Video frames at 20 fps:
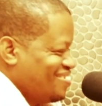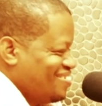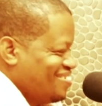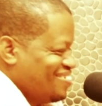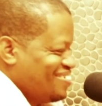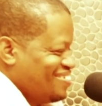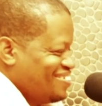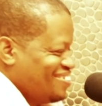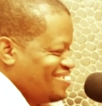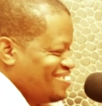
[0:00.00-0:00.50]

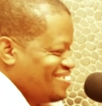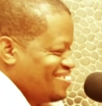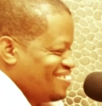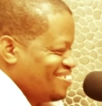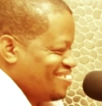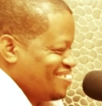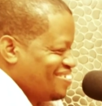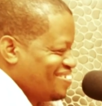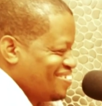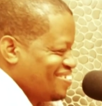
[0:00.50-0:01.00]

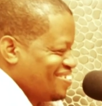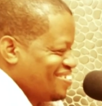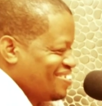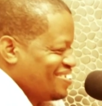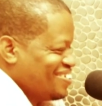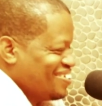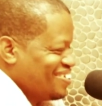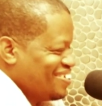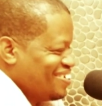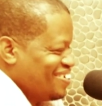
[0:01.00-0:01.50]

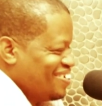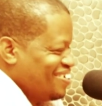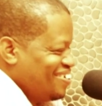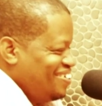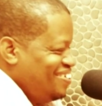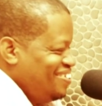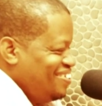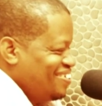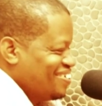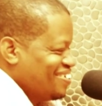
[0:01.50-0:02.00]

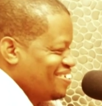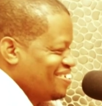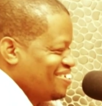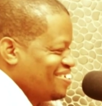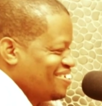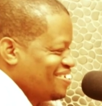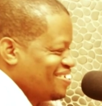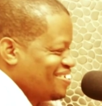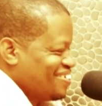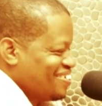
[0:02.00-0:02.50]

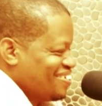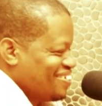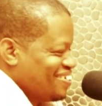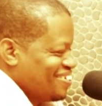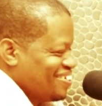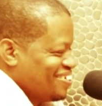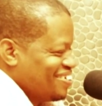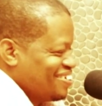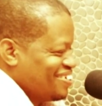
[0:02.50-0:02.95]
The person shown says nothing.